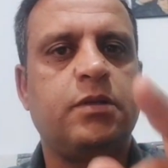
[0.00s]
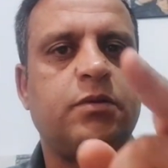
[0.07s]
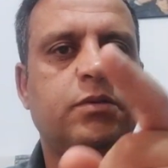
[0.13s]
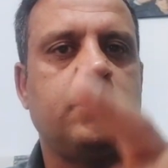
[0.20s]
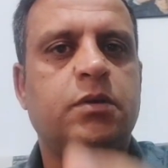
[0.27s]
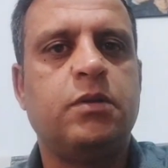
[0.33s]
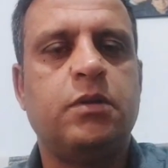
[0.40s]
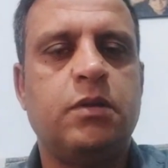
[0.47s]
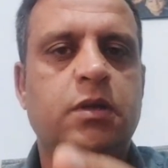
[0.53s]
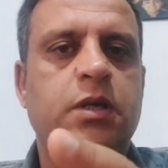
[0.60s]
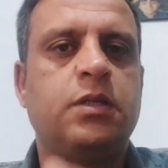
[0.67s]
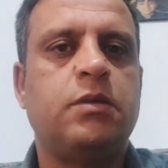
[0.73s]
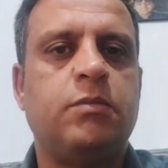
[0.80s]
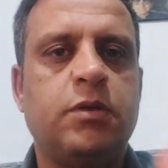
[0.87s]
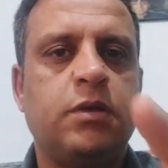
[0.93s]
If you're a
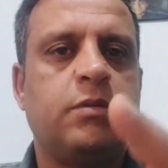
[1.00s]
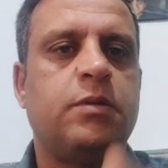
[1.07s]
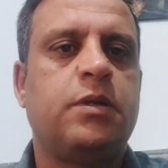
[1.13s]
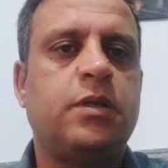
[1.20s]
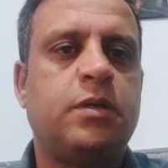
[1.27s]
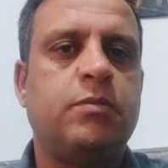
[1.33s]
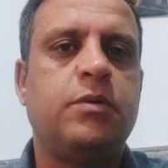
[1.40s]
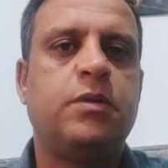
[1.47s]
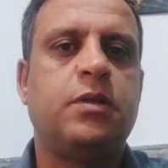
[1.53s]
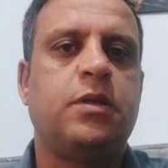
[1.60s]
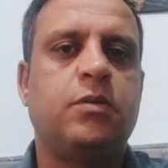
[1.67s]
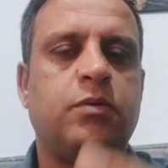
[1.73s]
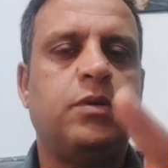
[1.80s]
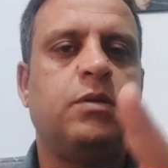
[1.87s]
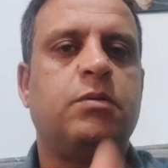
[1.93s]
mobile gamer chasing
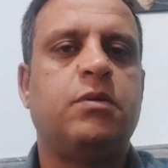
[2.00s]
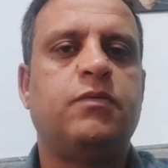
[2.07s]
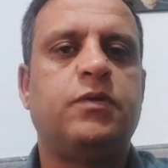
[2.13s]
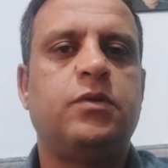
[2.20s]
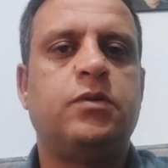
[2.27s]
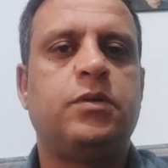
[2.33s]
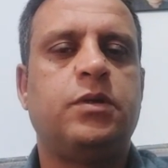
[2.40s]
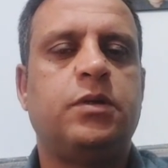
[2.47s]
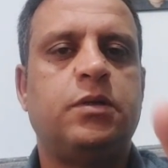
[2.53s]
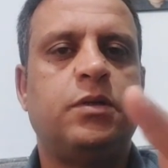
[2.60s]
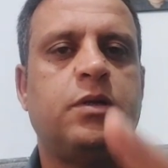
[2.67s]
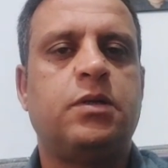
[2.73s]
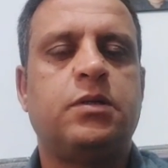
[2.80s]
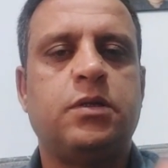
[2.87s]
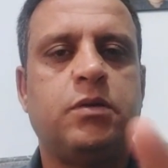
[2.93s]
high FPS at high
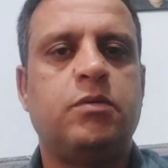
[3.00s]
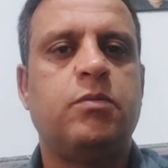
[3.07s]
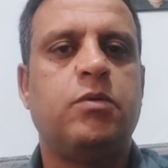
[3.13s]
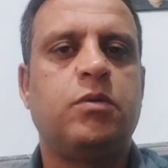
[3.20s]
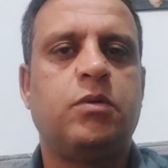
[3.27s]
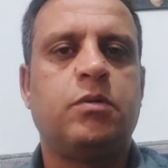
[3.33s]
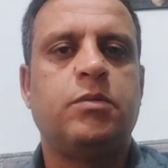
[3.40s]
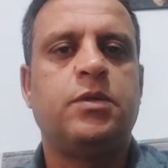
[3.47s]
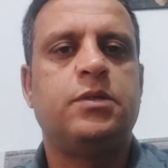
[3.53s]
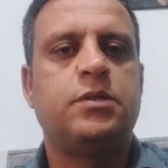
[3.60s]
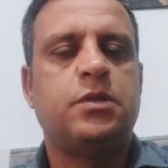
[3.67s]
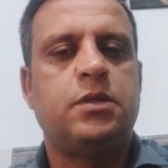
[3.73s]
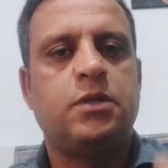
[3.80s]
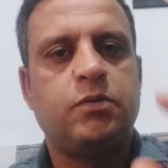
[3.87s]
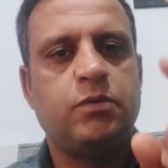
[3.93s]
settings, this
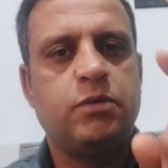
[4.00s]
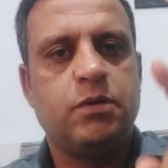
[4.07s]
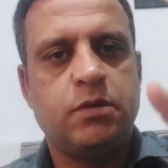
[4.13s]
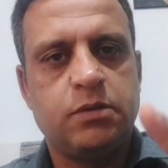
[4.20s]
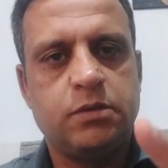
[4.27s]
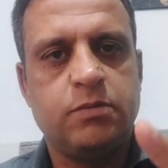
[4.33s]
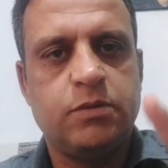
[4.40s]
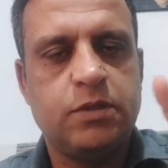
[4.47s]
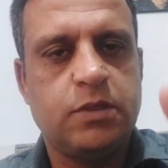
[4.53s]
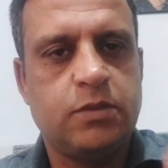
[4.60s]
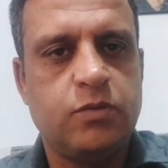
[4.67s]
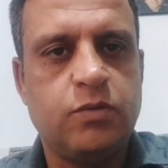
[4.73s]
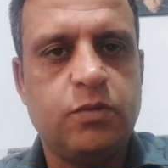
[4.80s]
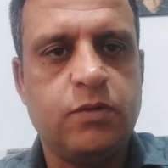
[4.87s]
isn't the ideal pick.